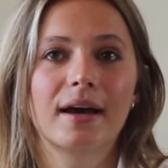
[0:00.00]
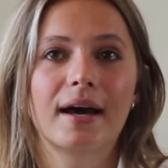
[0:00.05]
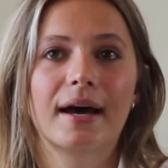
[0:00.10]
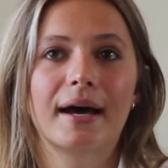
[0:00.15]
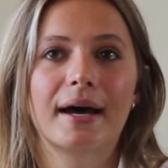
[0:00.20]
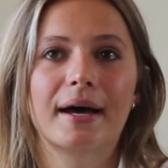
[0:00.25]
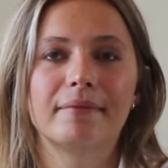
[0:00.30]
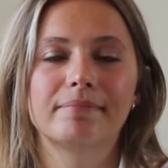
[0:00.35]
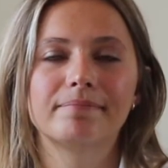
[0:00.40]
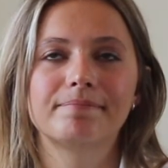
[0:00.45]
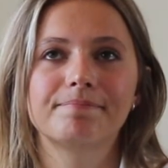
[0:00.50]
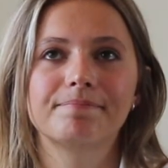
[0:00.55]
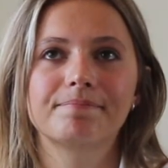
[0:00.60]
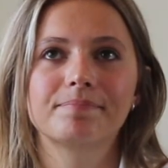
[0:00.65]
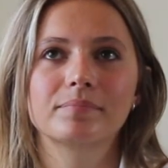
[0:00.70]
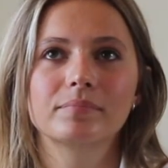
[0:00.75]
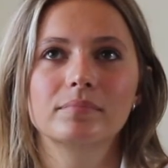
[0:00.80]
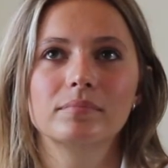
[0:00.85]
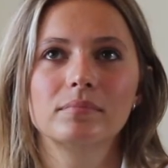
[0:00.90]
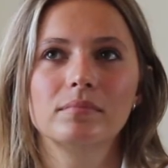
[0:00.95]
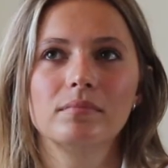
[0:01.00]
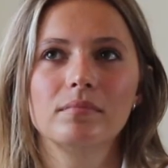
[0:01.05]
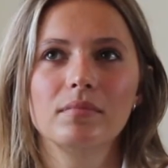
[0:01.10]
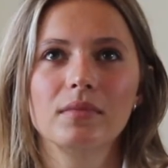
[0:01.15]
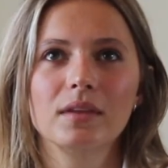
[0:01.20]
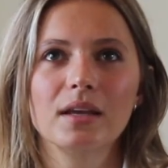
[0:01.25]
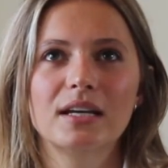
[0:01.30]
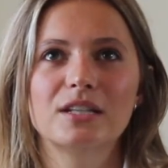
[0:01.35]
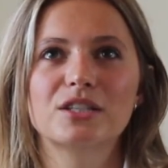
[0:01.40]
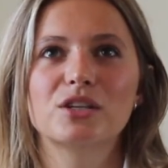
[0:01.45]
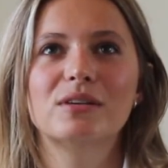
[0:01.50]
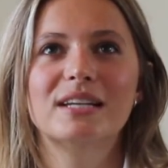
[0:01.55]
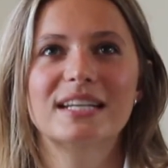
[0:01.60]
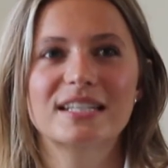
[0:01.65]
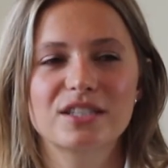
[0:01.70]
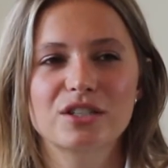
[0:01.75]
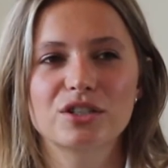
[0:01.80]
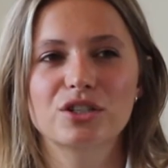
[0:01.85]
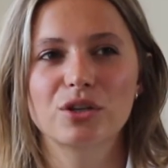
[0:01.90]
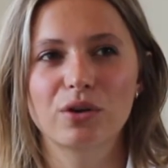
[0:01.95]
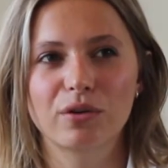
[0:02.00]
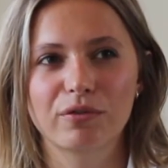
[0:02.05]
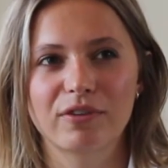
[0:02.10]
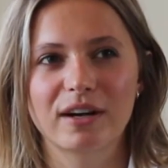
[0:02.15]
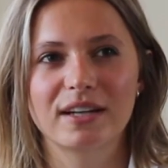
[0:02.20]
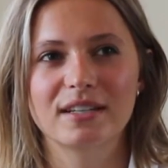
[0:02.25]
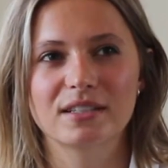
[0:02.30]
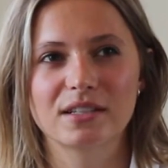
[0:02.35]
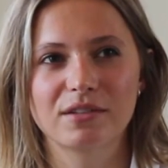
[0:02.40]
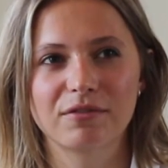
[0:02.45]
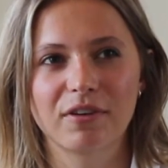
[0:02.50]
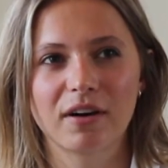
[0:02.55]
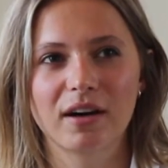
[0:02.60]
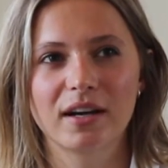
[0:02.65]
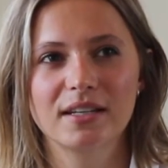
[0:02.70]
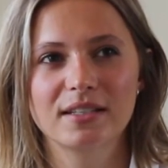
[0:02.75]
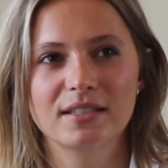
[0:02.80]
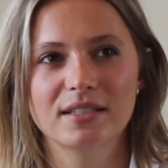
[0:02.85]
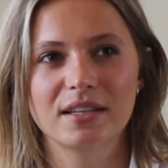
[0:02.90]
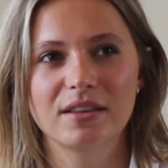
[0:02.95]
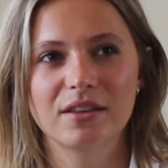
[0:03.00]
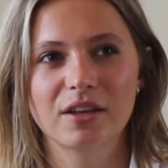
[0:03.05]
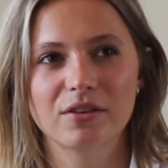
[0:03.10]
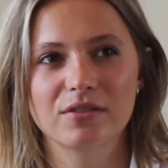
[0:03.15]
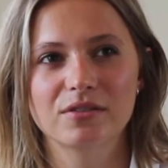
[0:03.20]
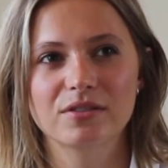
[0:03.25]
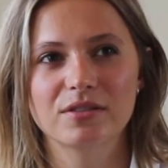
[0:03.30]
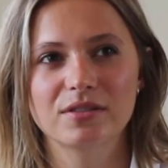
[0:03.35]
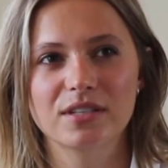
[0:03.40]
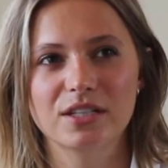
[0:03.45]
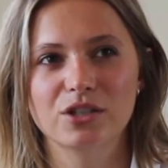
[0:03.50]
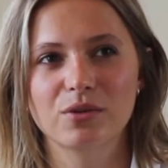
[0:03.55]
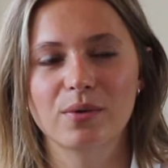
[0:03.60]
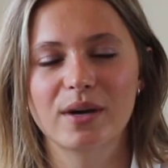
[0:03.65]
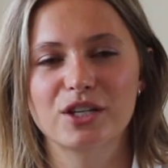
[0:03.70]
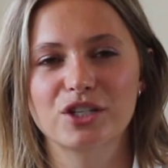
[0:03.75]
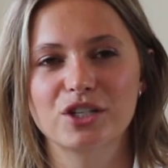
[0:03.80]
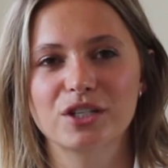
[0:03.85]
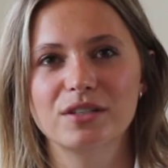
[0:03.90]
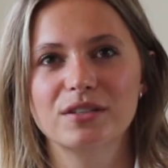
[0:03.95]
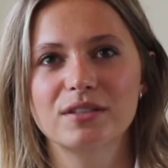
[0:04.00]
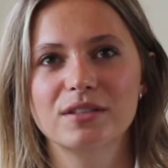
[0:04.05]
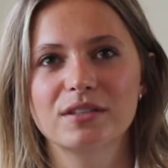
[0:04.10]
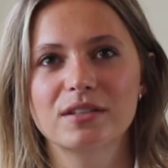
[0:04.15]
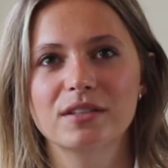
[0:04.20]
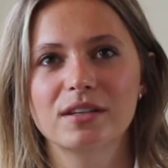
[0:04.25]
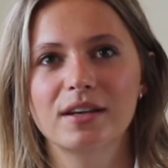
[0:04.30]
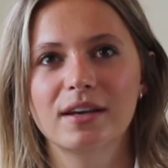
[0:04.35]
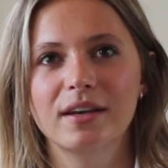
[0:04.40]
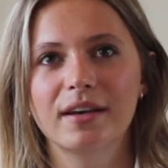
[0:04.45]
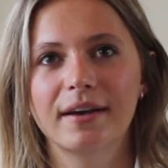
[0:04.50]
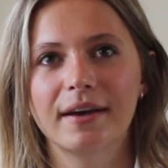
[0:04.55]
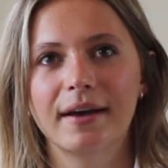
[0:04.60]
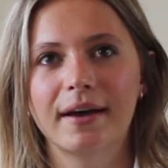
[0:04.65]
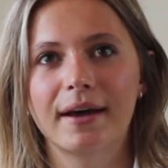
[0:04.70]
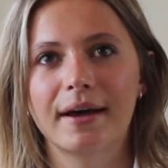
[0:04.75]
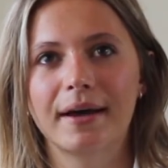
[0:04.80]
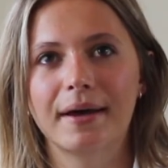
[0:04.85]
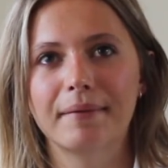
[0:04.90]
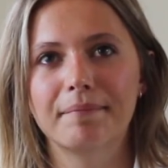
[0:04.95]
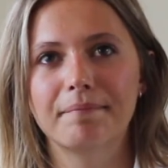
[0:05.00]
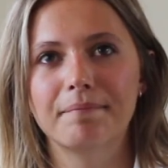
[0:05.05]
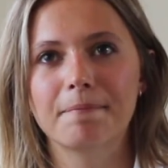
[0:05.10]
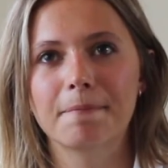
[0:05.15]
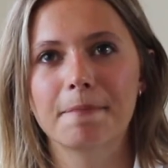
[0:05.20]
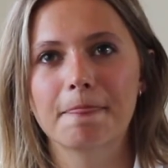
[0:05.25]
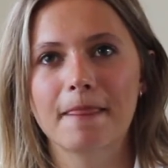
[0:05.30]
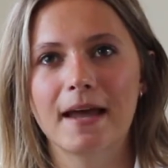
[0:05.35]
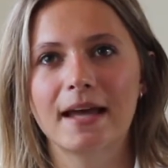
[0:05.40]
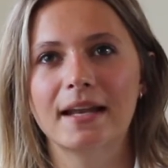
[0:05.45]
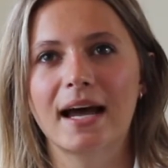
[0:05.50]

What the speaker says: And so listen to your friends' advice in those situations, and